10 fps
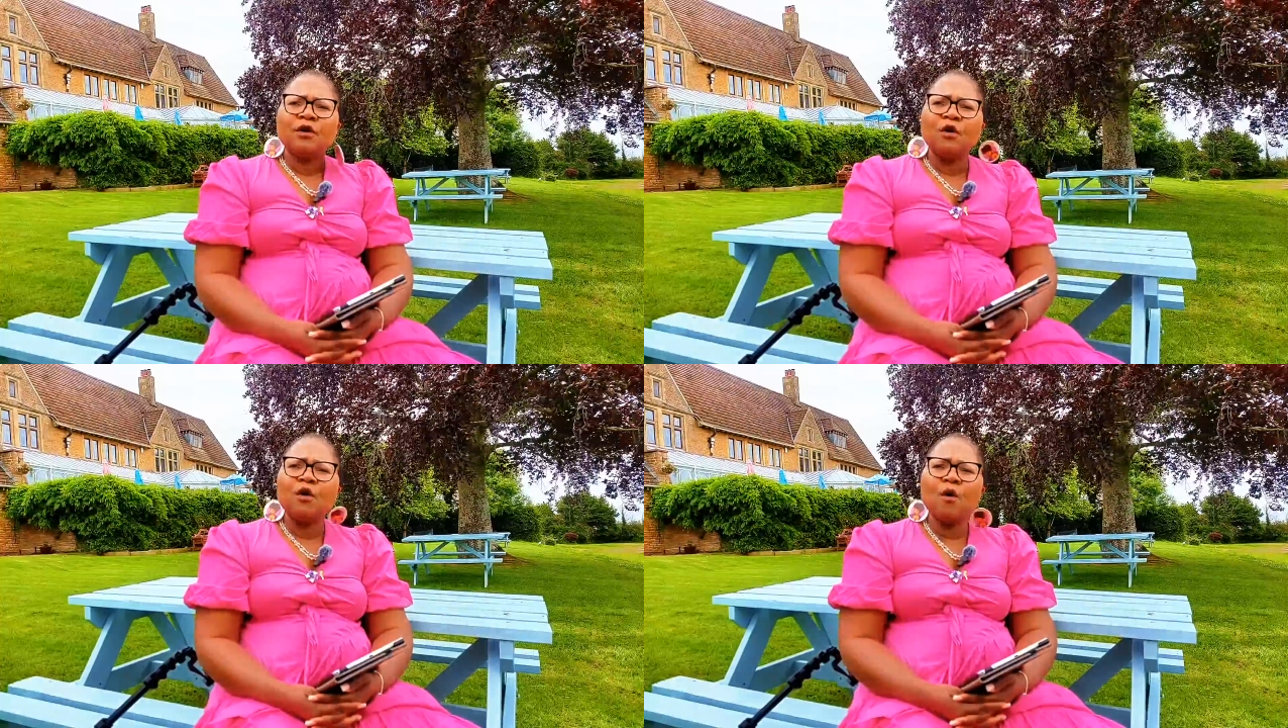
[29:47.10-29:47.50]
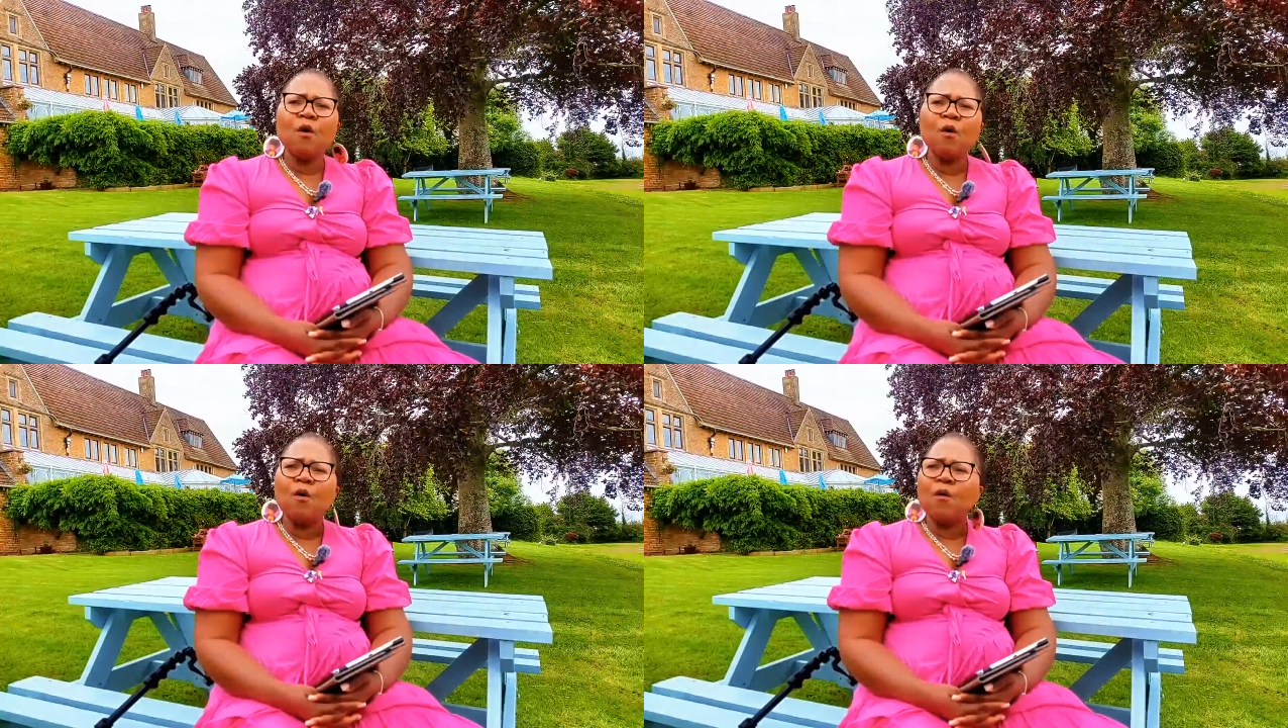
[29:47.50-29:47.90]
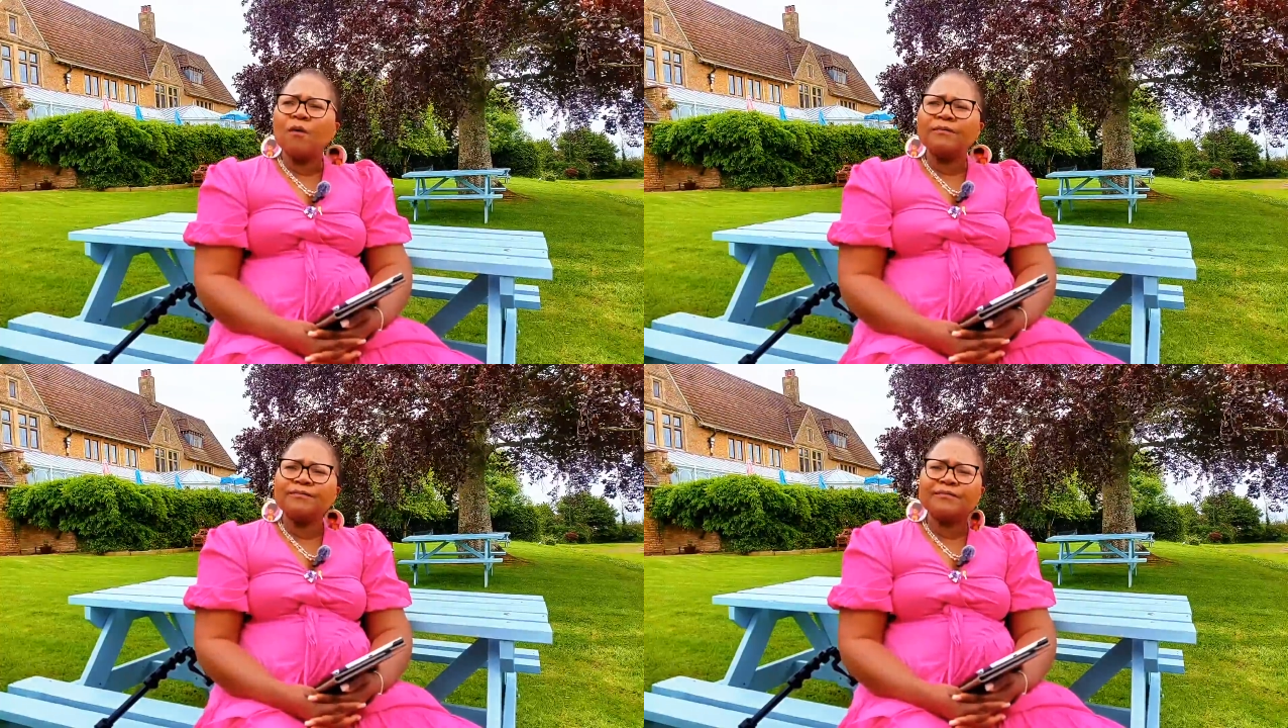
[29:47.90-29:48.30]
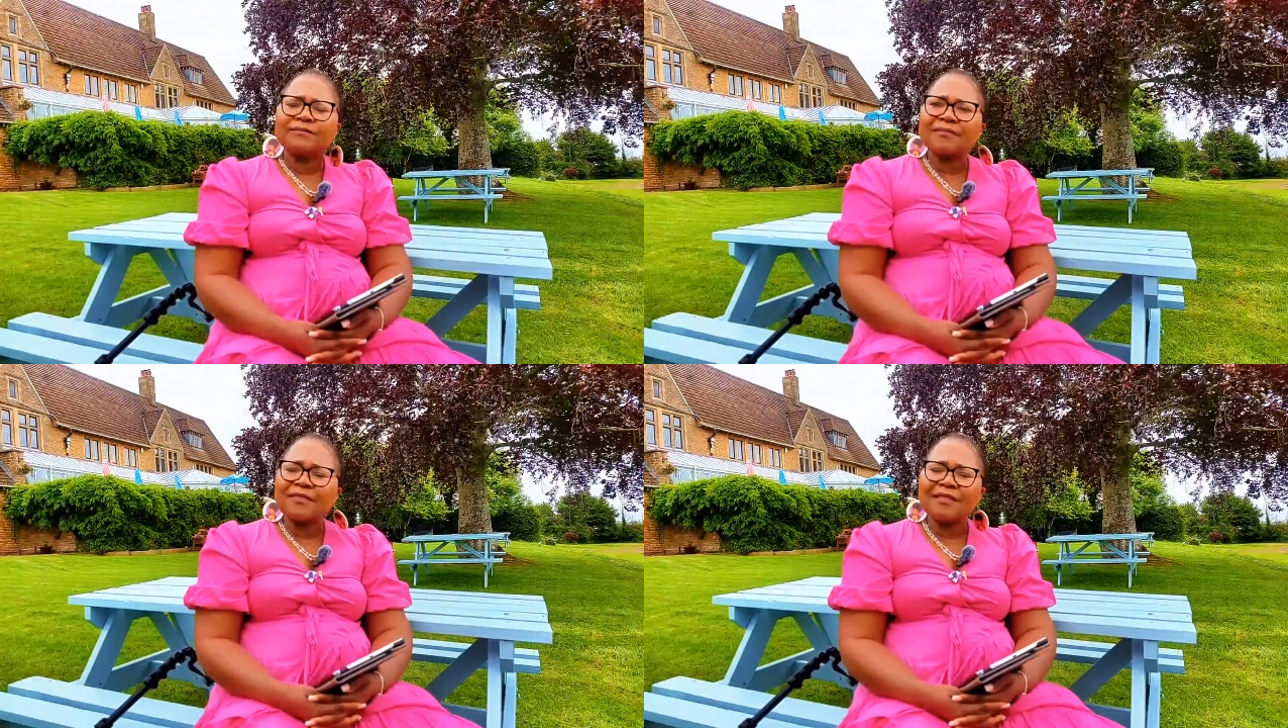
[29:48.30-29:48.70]
or
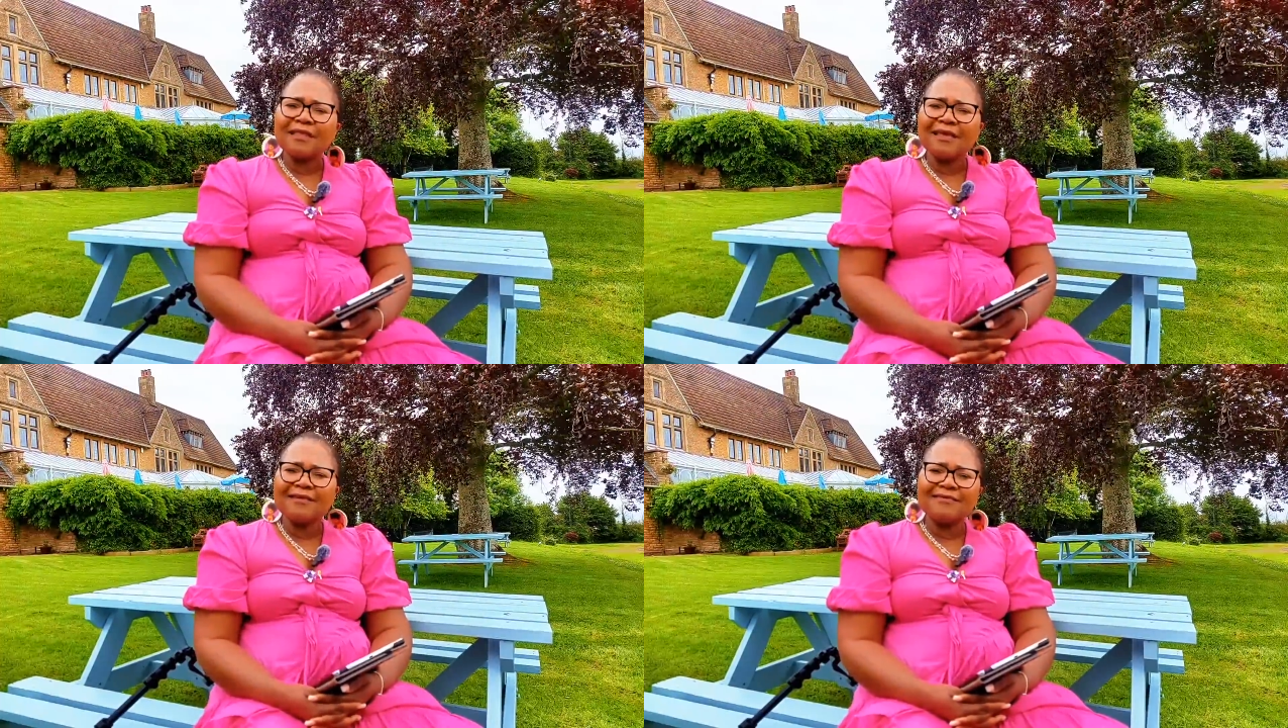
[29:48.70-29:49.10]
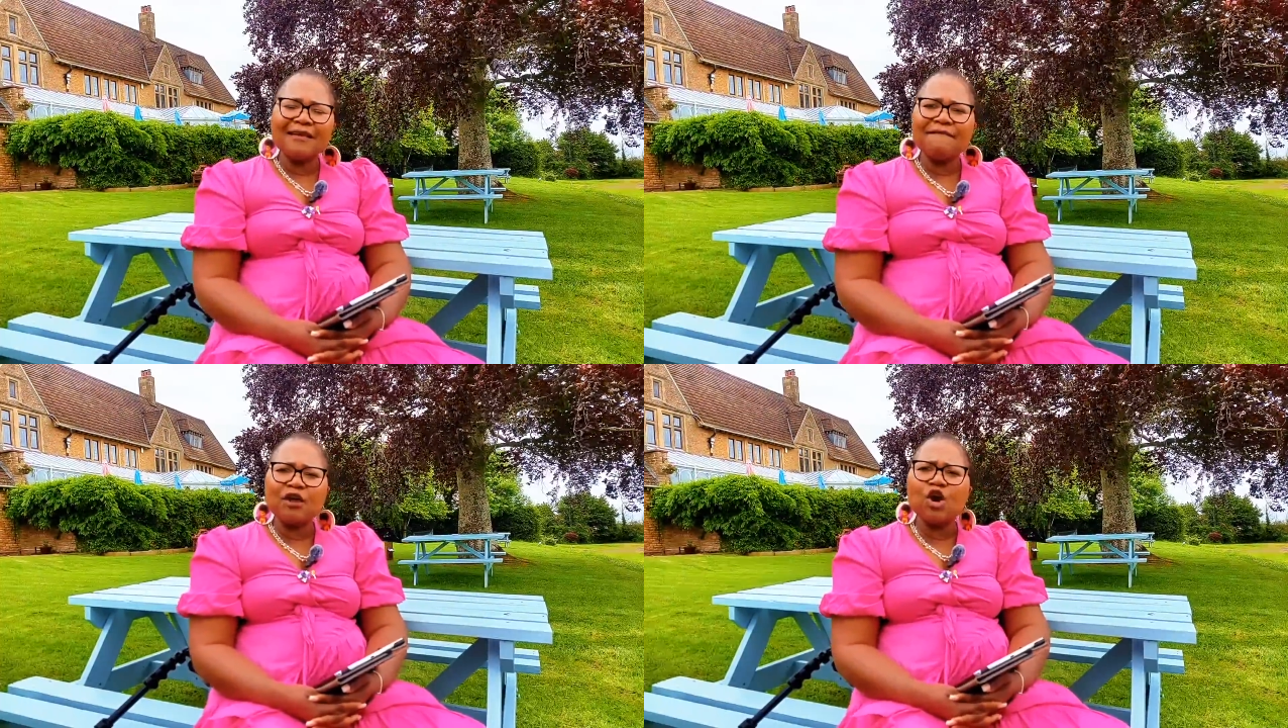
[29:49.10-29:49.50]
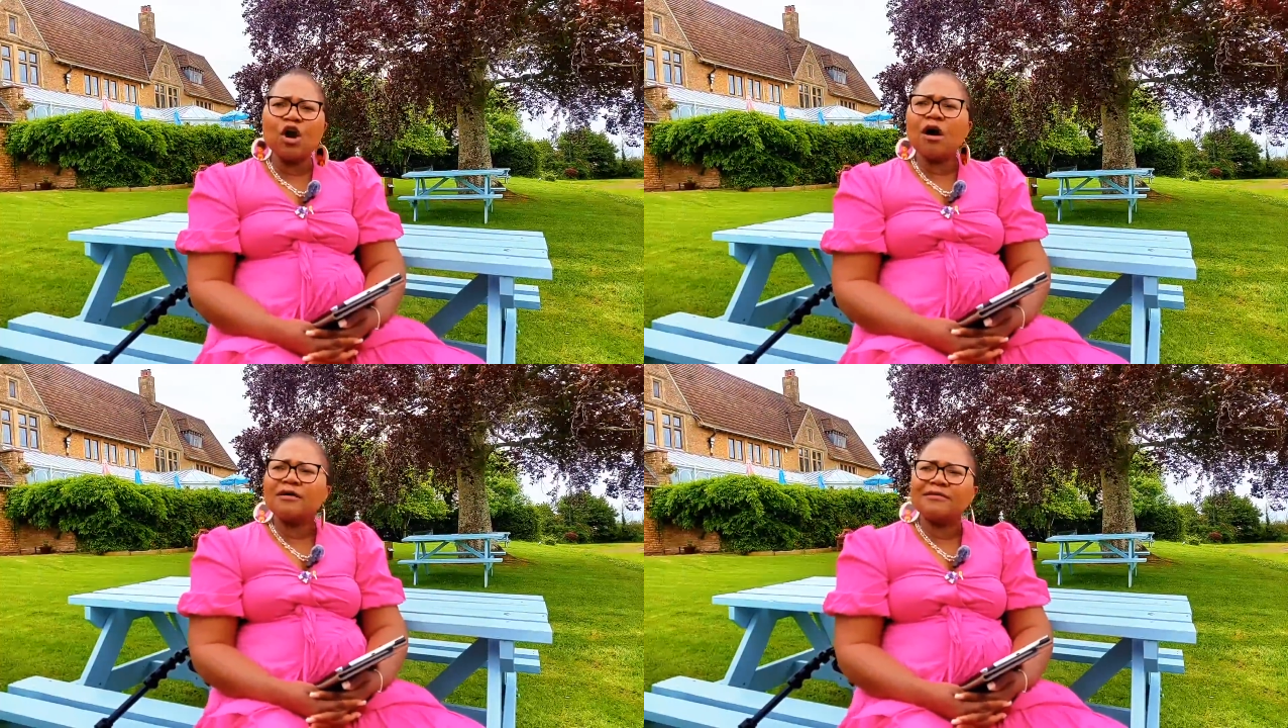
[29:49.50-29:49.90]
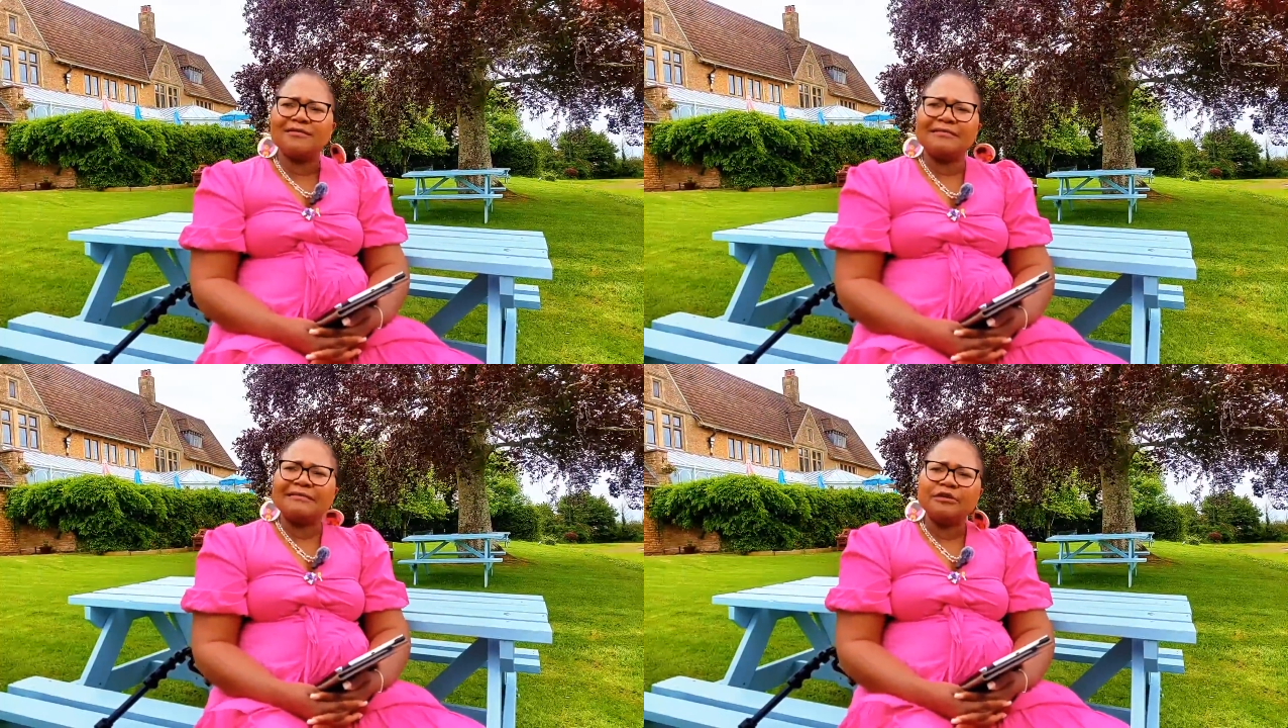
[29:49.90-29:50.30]
serving God,
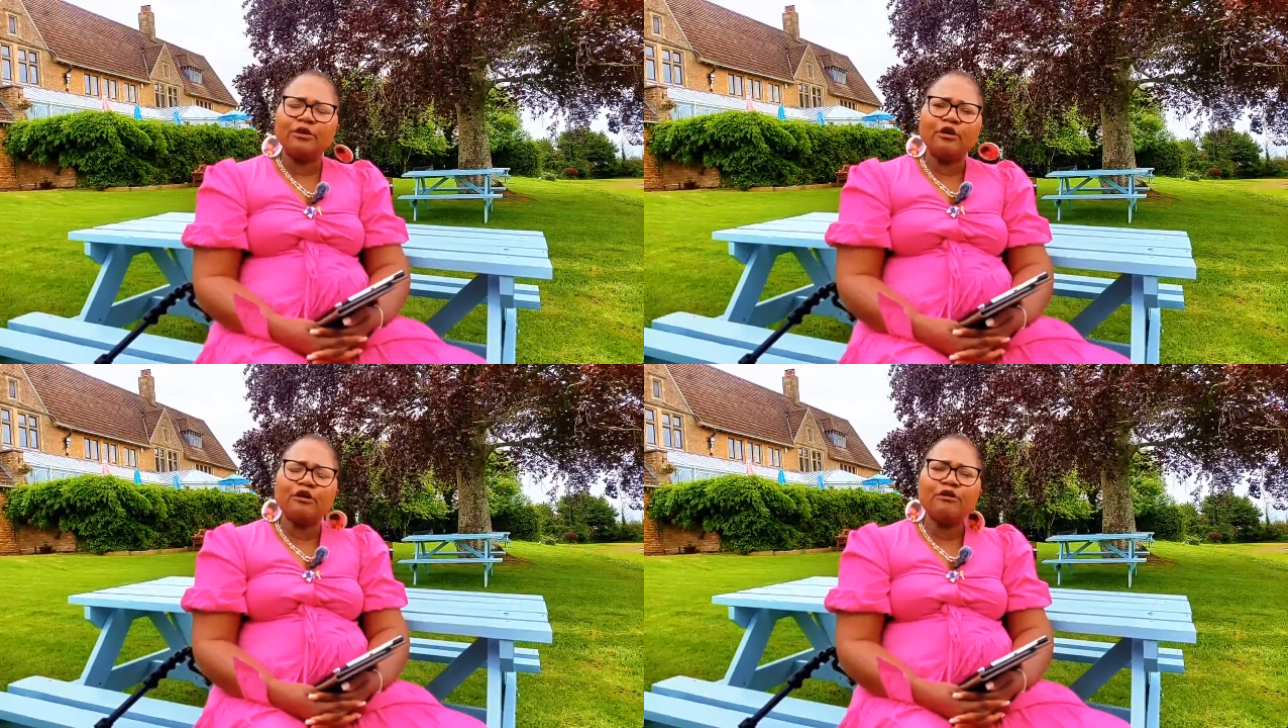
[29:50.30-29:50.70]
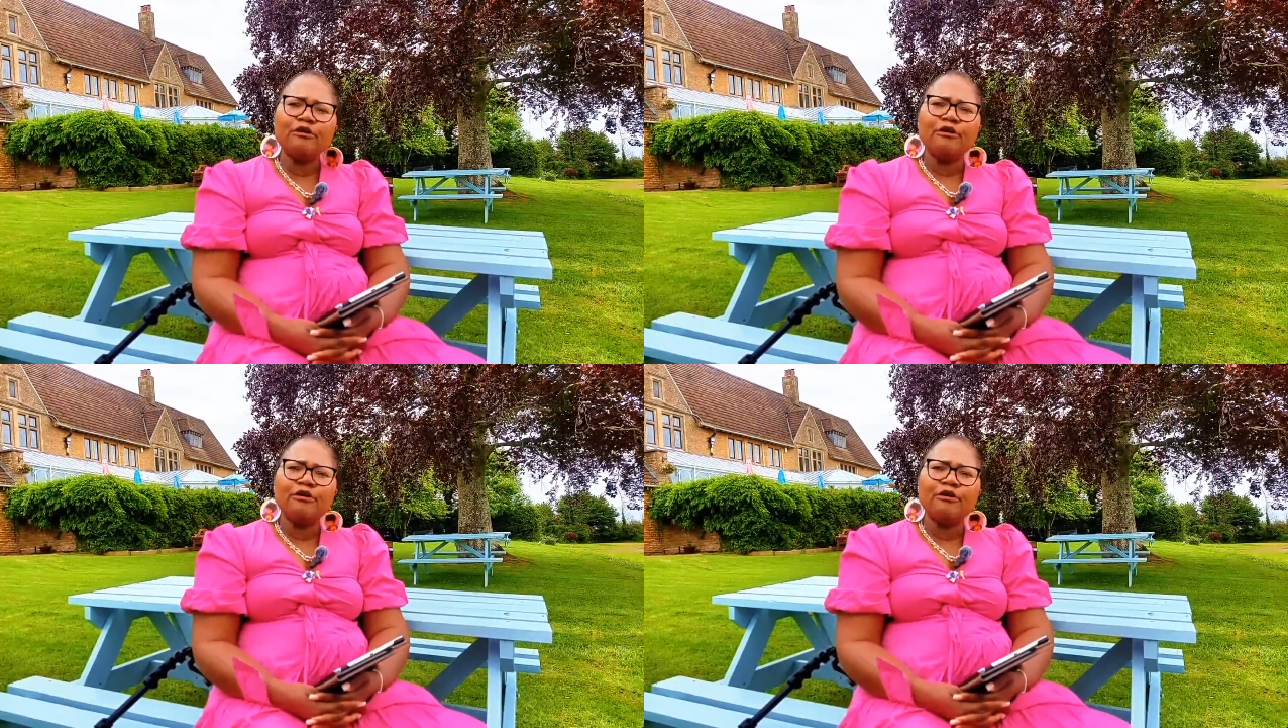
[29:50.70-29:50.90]
you know,